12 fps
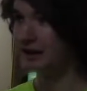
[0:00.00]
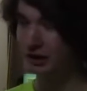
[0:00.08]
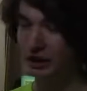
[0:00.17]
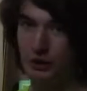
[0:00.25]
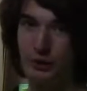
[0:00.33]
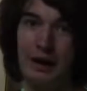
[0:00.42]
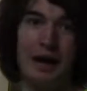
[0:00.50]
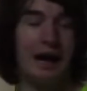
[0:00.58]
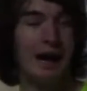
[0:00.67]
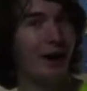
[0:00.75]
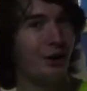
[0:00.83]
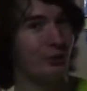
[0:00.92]

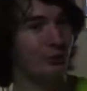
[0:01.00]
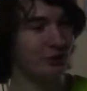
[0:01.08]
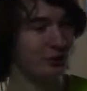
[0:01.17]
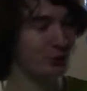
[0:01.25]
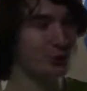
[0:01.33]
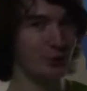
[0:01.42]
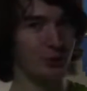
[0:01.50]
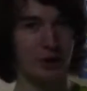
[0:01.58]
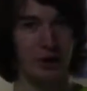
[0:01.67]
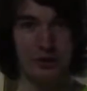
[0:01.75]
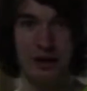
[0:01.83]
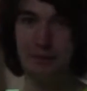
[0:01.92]
how do you
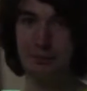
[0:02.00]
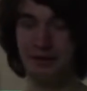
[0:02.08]
go up